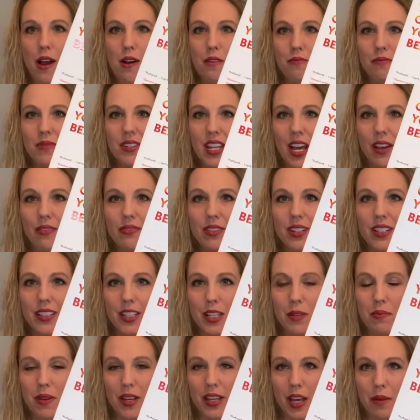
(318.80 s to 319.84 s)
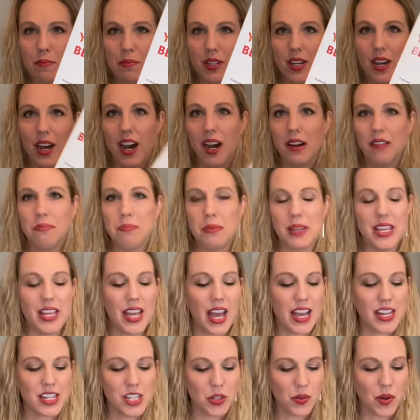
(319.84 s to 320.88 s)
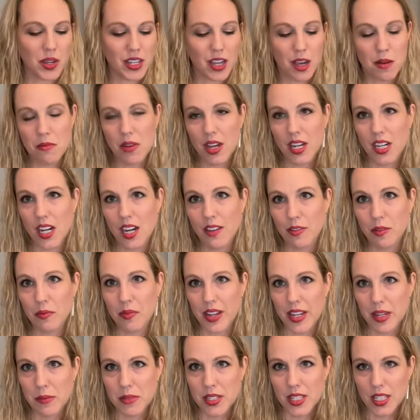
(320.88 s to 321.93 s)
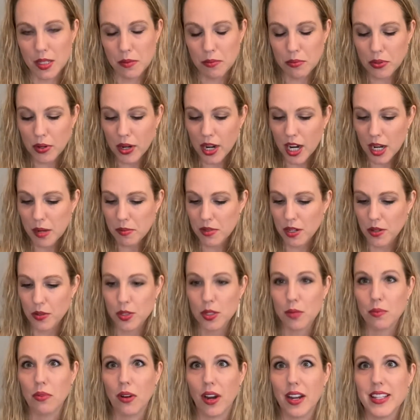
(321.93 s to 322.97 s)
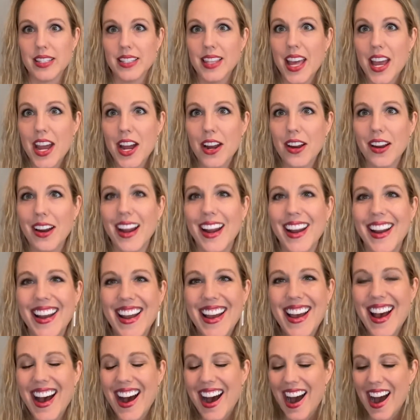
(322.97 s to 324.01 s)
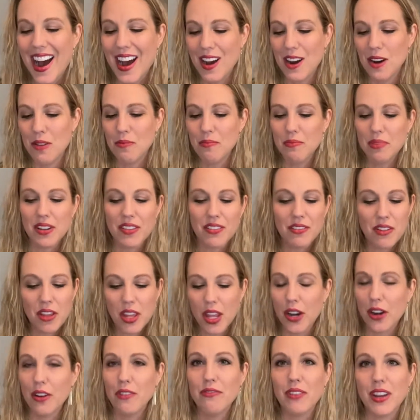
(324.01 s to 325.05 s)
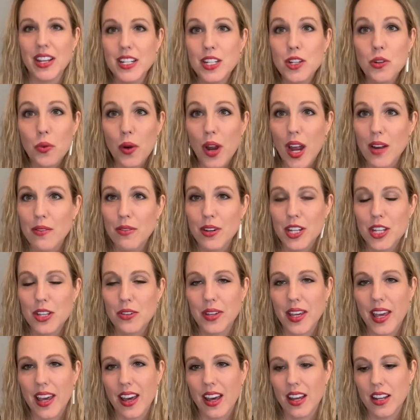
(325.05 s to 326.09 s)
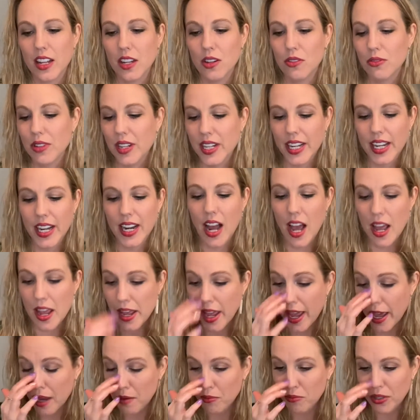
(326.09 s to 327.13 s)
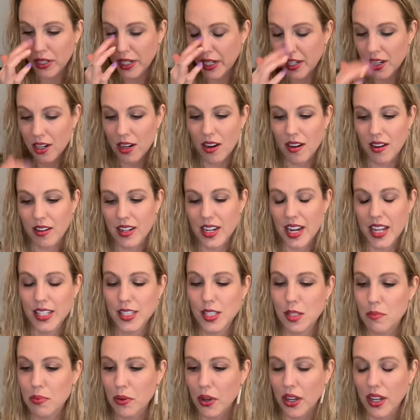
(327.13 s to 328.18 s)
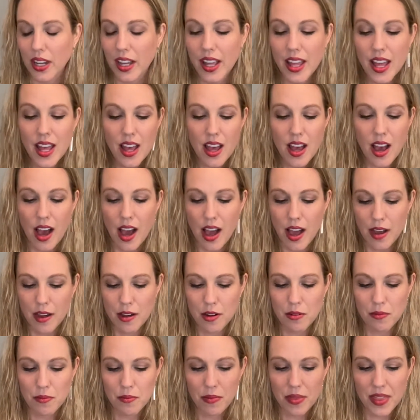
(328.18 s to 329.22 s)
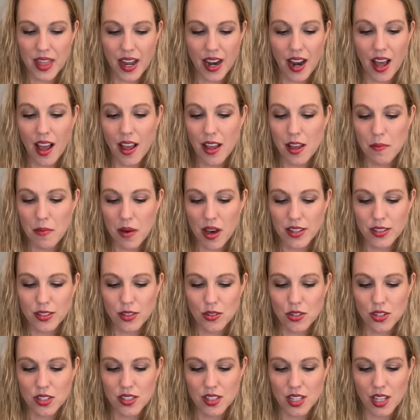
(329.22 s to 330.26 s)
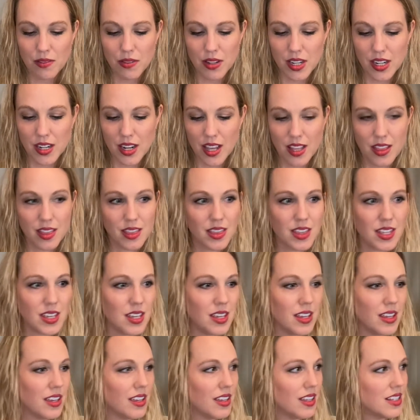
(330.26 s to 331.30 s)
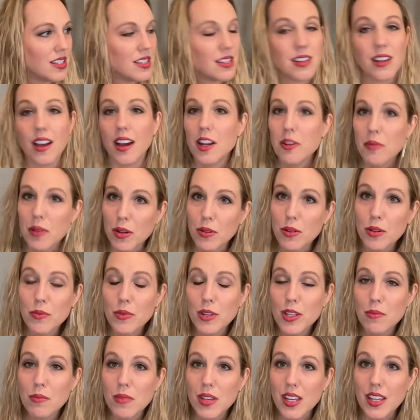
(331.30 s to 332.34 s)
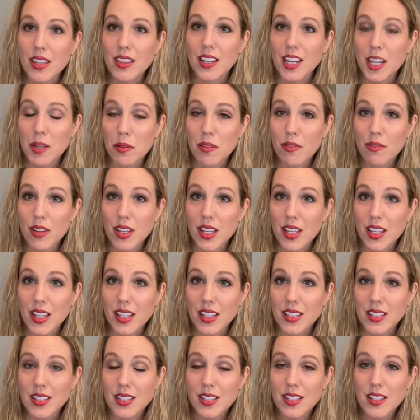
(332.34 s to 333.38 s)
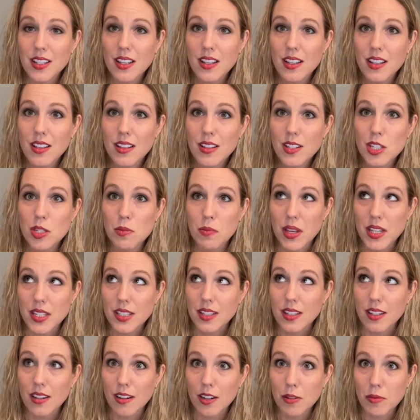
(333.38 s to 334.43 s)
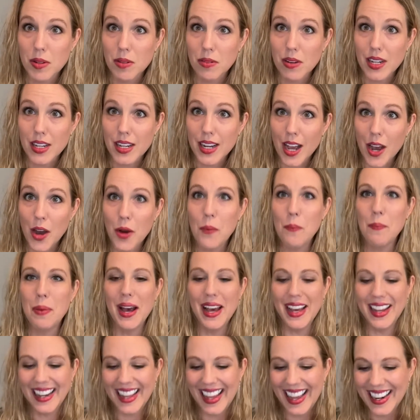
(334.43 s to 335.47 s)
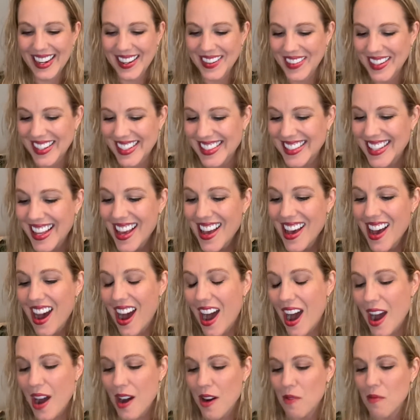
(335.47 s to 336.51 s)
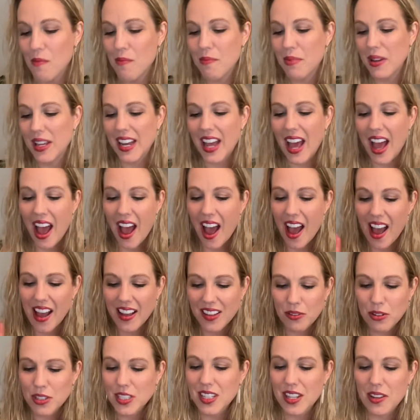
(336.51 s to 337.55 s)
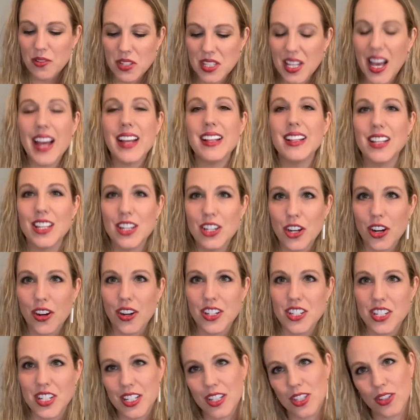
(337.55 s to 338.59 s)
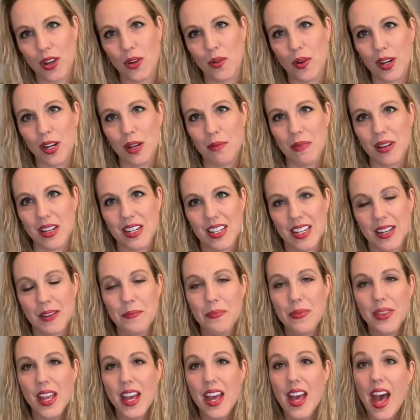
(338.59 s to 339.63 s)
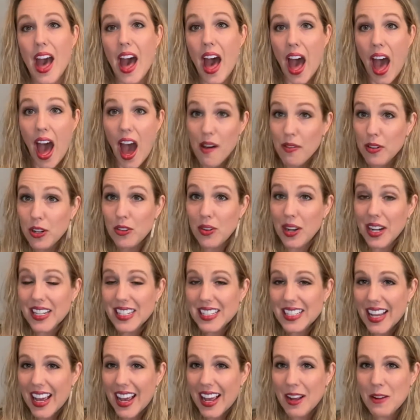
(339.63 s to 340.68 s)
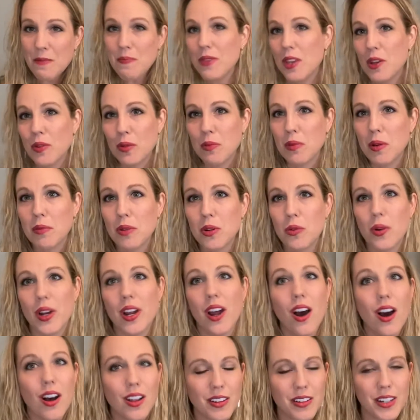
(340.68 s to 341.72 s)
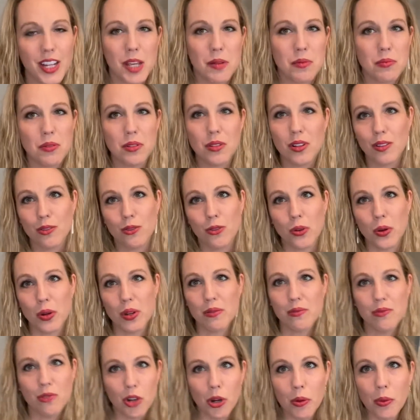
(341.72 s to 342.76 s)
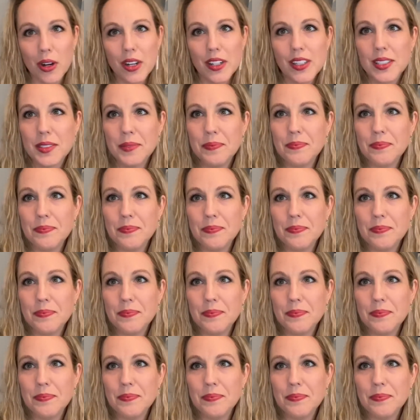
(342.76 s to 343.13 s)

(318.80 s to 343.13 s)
Definitely pick up a copy. I know I got mine off of Amazon Prime, no surprise there. But you know, find it wherever you can and read it. I am reading her next book that I am also just loving, and it's not in my room with me, and the name of it is spacing on me right now. But anyways, but it was highly encouraging, so I recommend it. Have a great day, and remember, we all are capable of growing forward.